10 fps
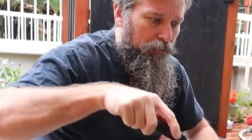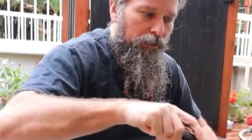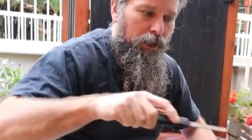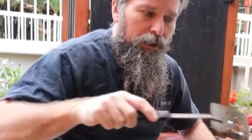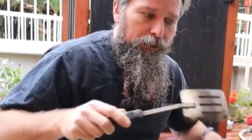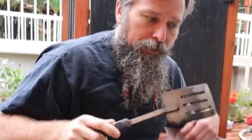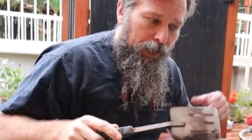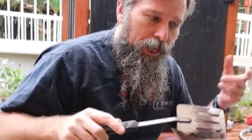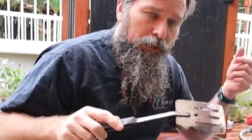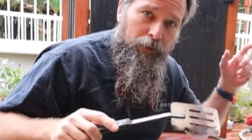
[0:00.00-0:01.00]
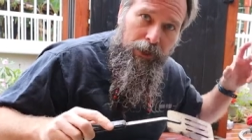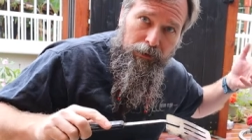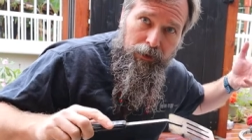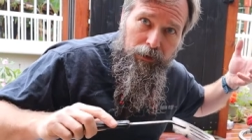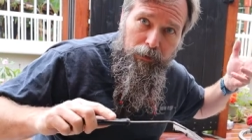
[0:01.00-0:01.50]
So now you can crank
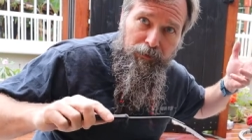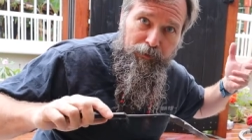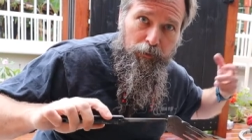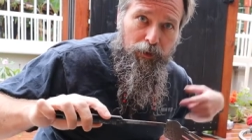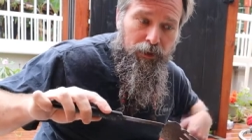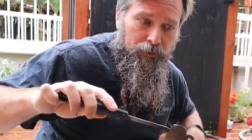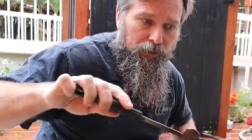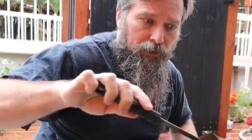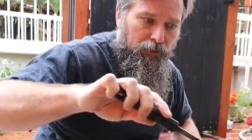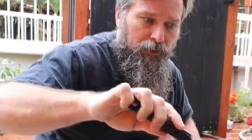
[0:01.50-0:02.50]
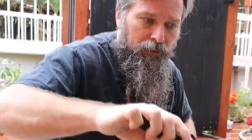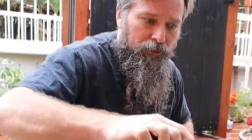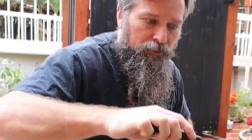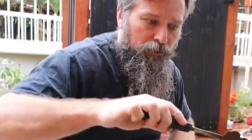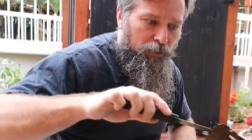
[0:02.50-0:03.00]
the heat up if you want and get it done
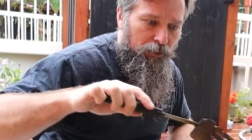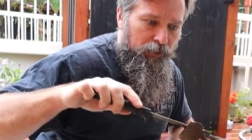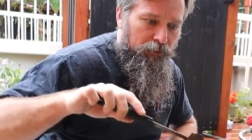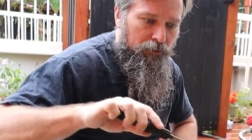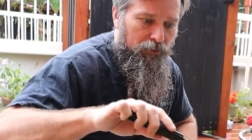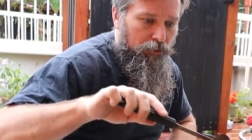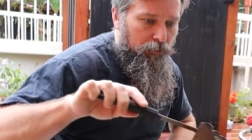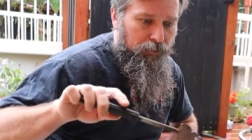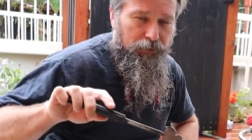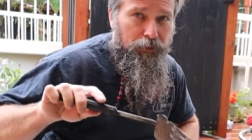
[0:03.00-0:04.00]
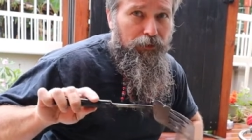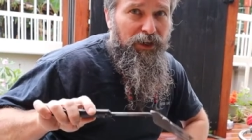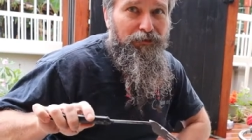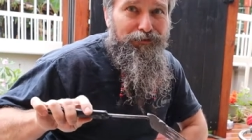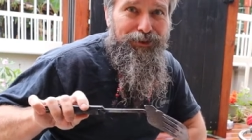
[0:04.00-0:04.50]
in 20 minutes or so, but you're going to
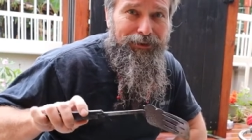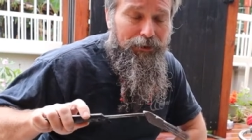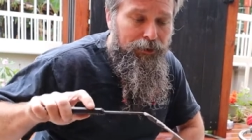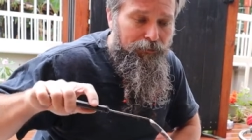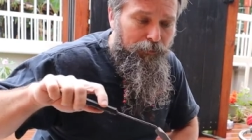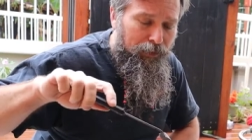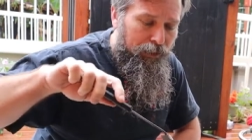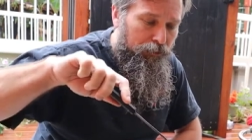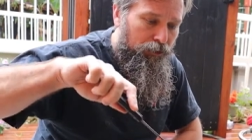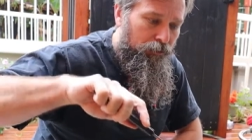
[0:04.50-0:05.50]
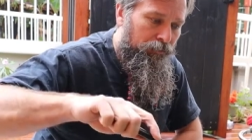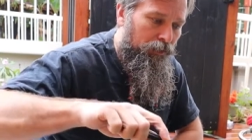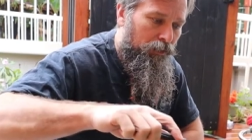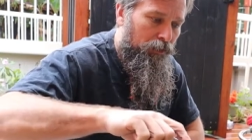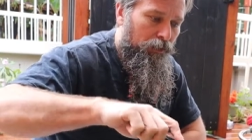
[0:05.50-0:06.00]
have a very uneven batch.
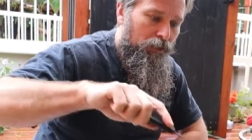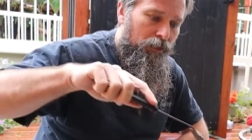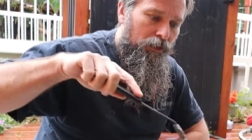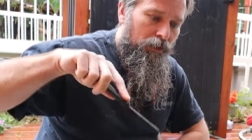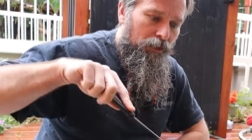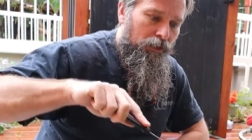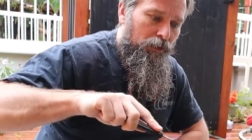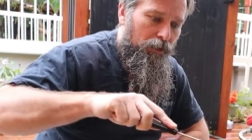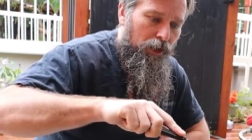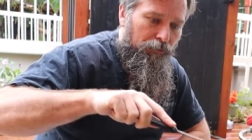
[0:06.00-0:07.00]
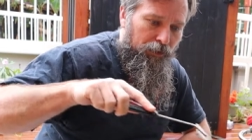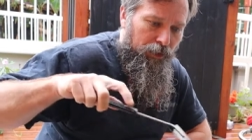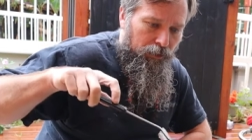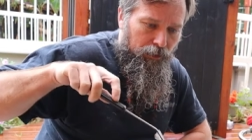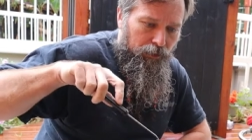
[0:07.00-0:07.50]
I
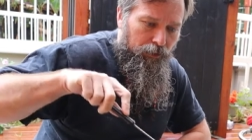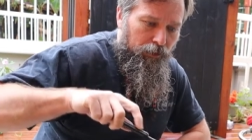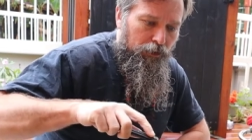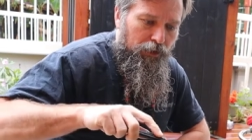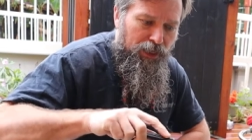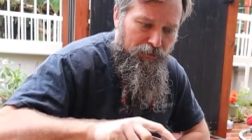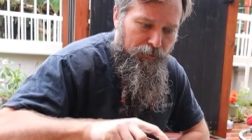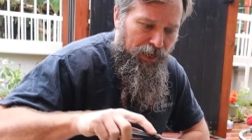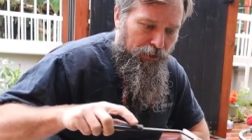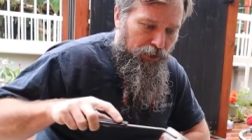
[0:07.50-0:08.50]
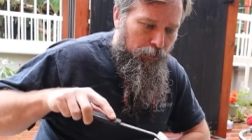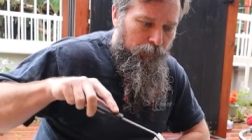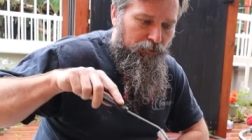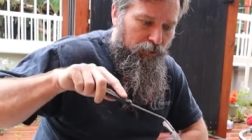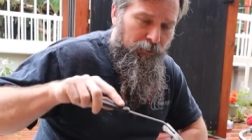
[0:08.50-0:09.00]
find uh, a good even batch
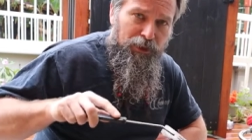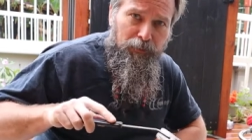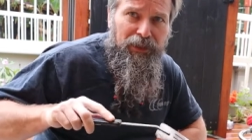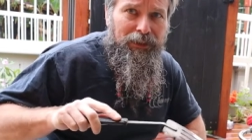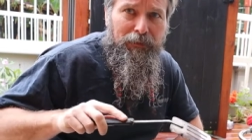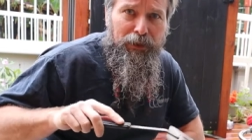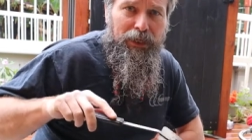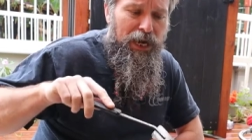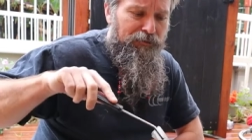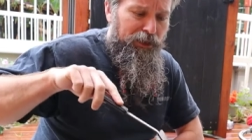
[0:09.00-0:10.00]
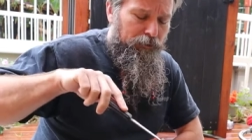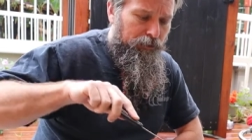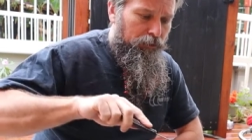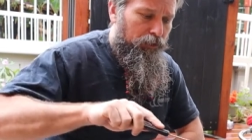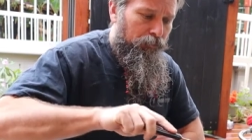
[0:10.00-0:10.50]
comes from expecting about a half hour of
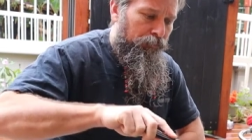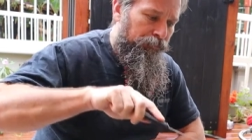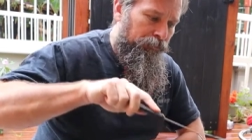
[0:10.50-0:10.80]
this.